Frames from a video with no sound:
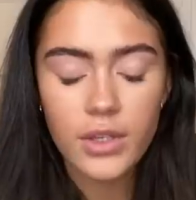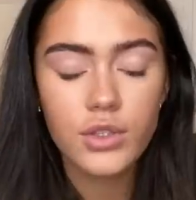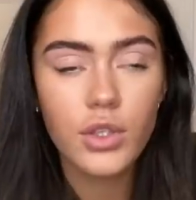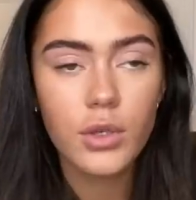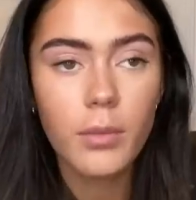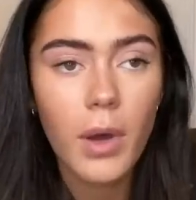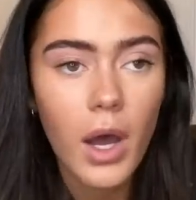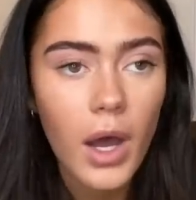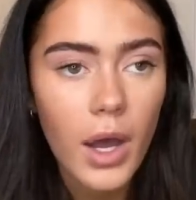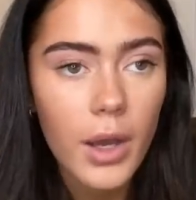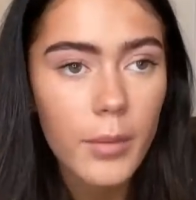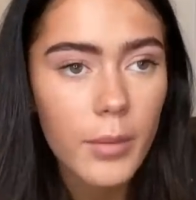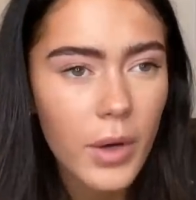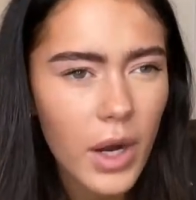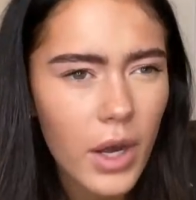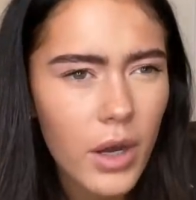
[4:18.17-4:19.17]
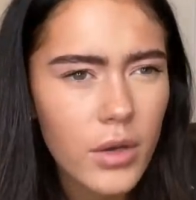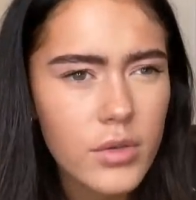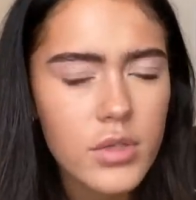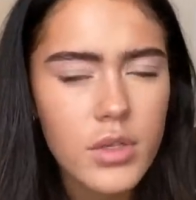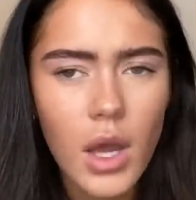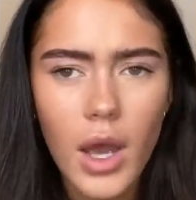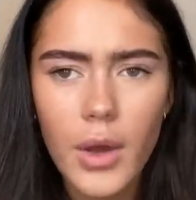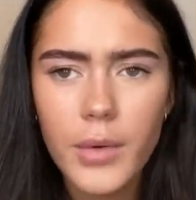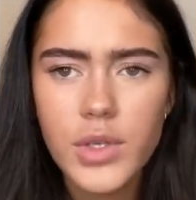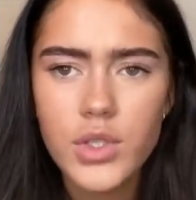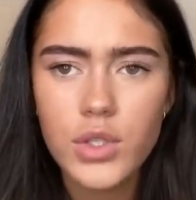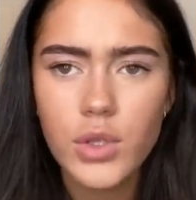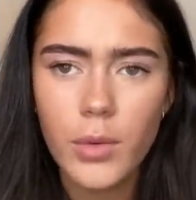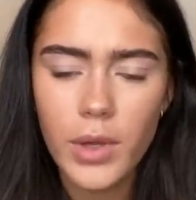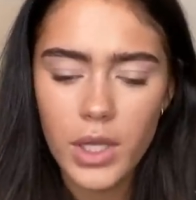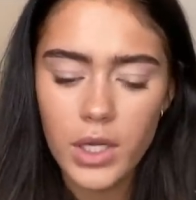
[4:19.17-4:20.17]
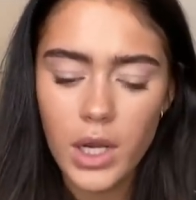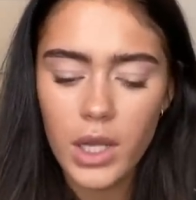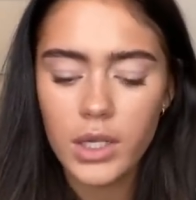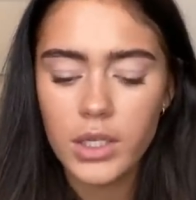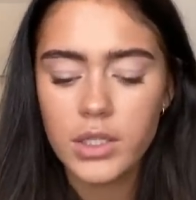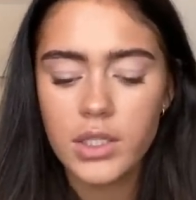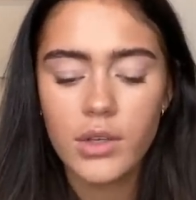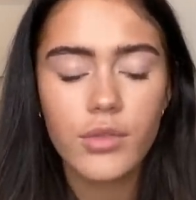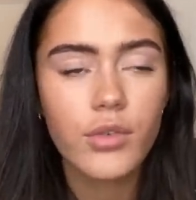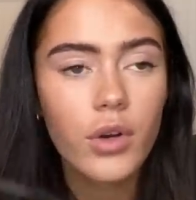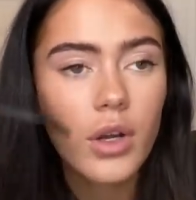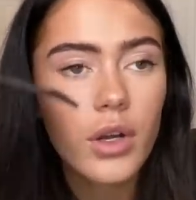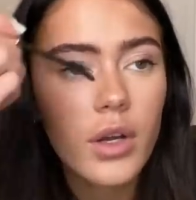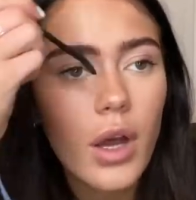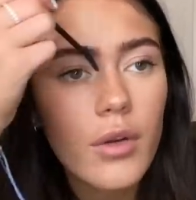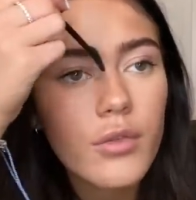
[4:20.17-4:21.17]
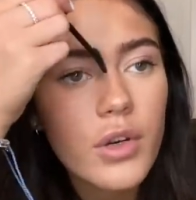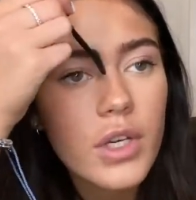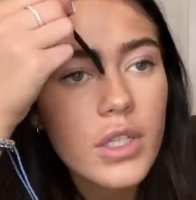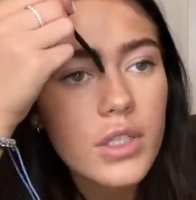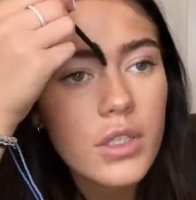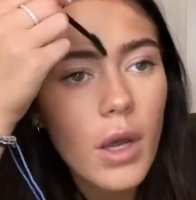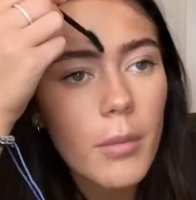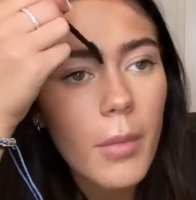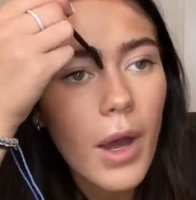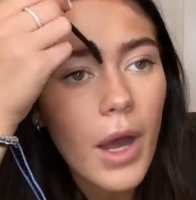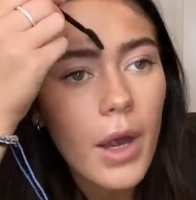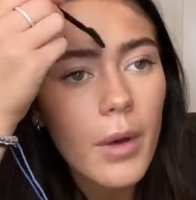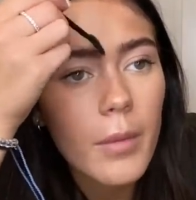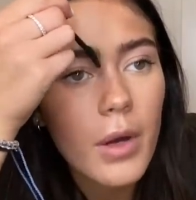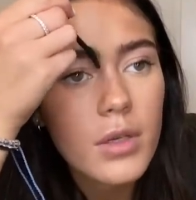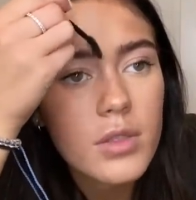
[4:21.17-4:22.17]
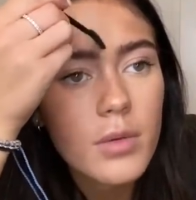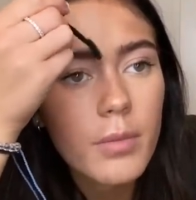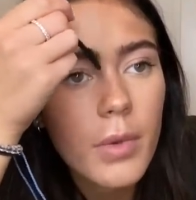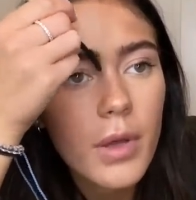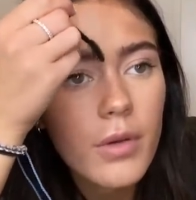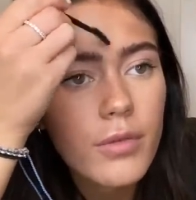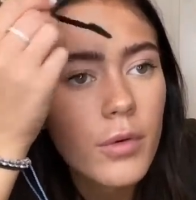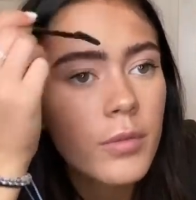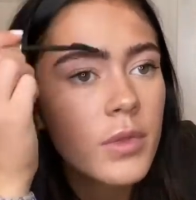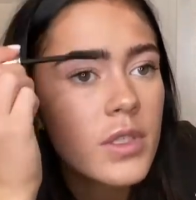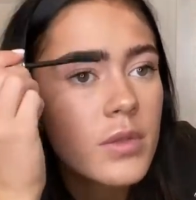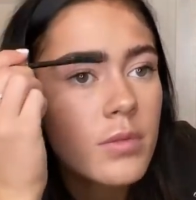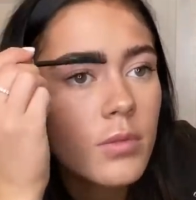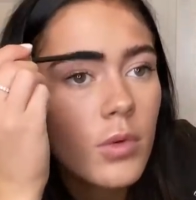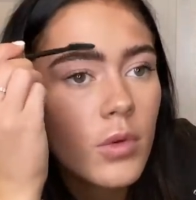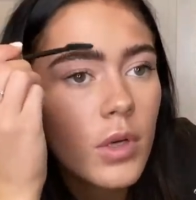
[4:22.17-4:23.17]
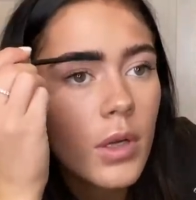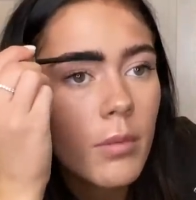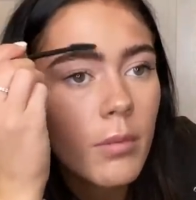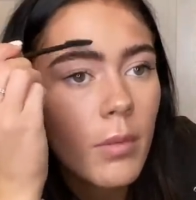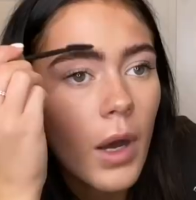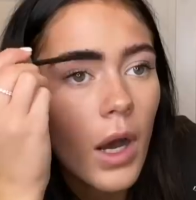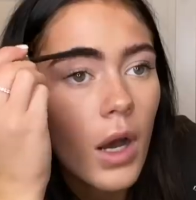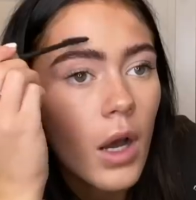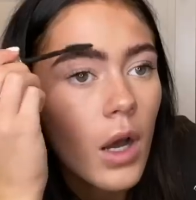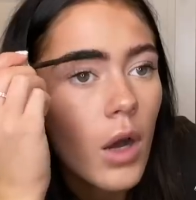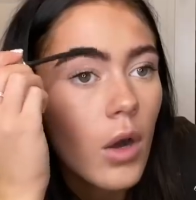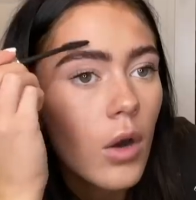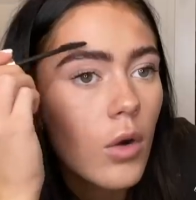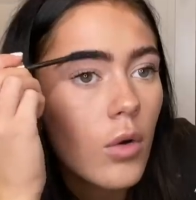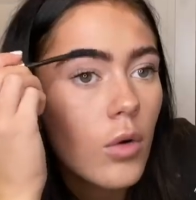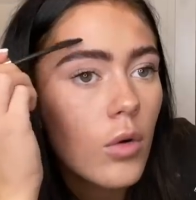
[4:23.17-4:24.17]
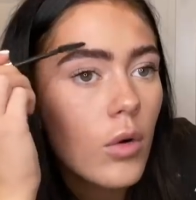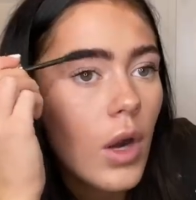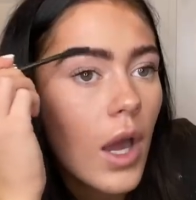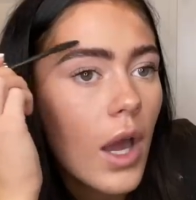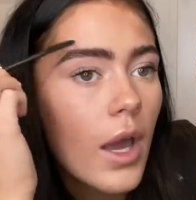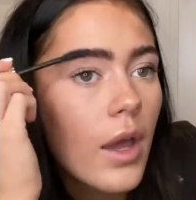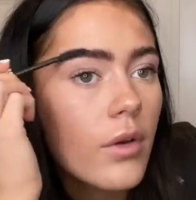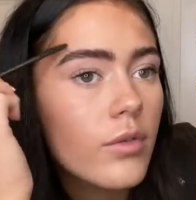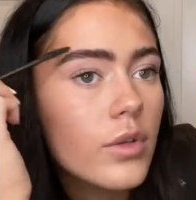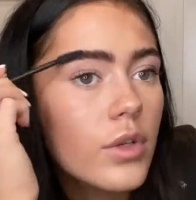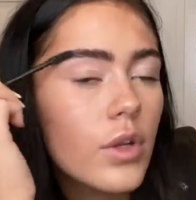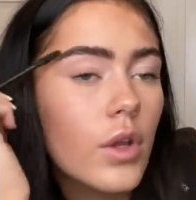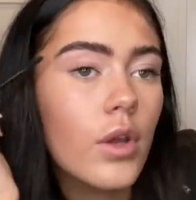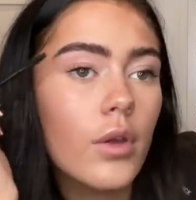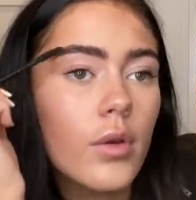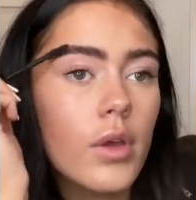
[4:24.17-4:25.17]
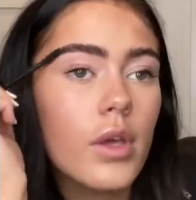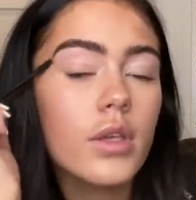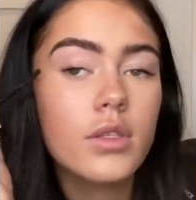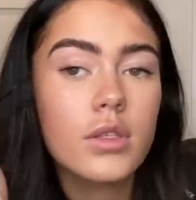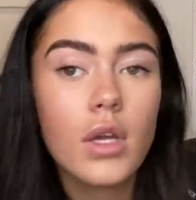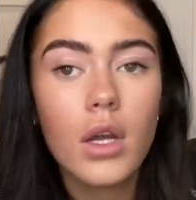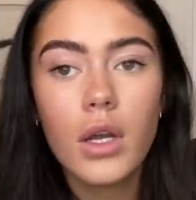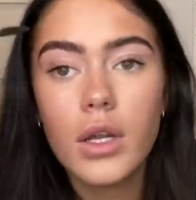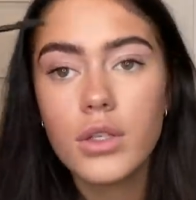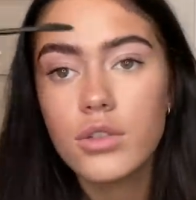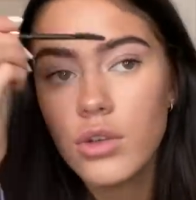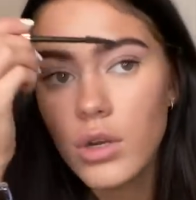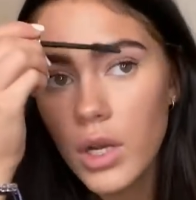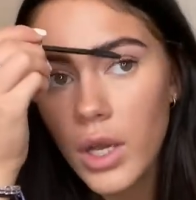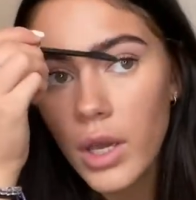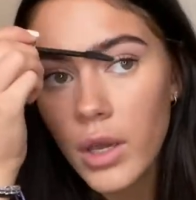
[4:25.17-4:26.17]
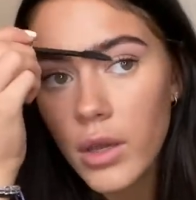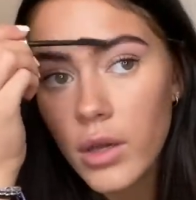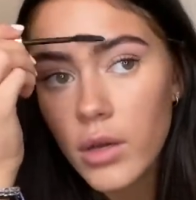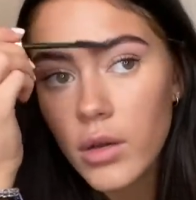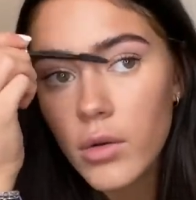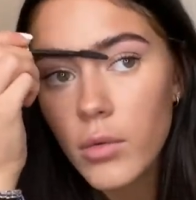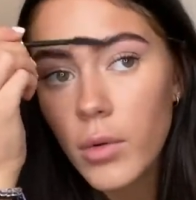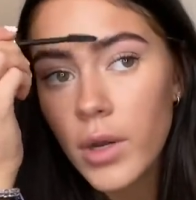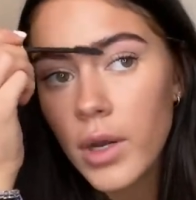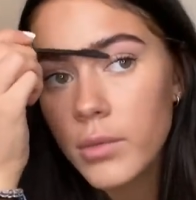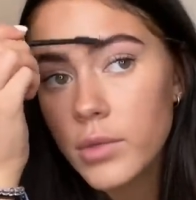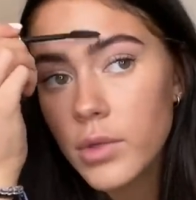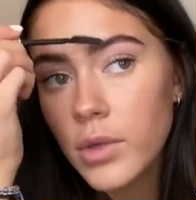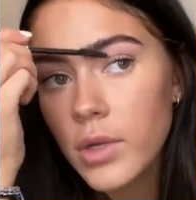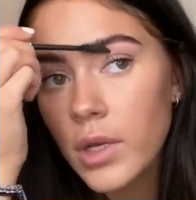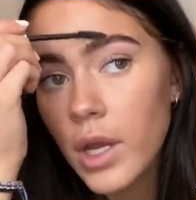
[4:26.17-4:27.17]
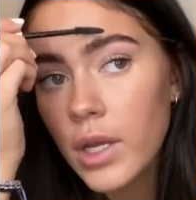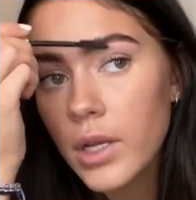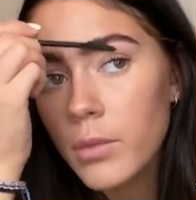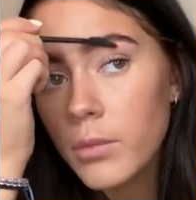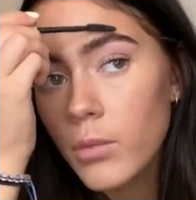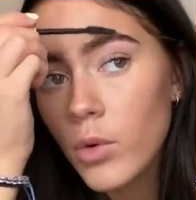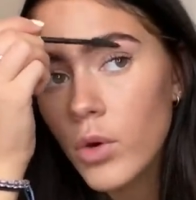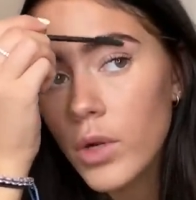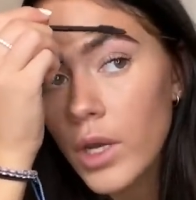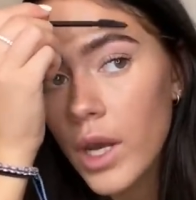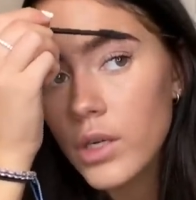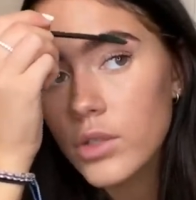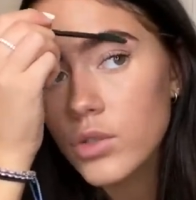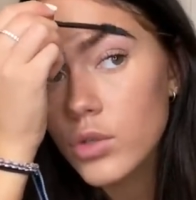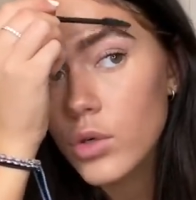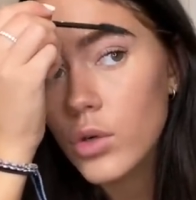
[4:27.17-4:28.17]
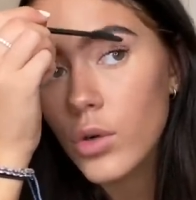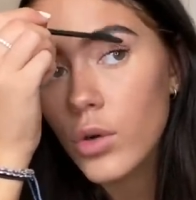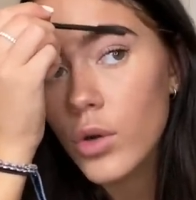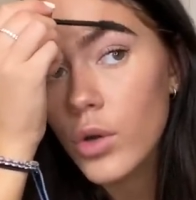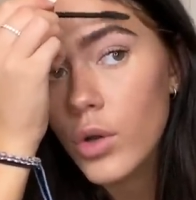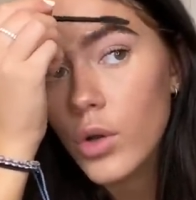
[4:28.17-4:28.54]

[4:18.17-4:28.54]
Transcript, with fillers: I do my eyebrows. I always do it in like a different, I've already done my eyebrows a bit from this morning, but all I ever do is literally when I'm doing like a more natural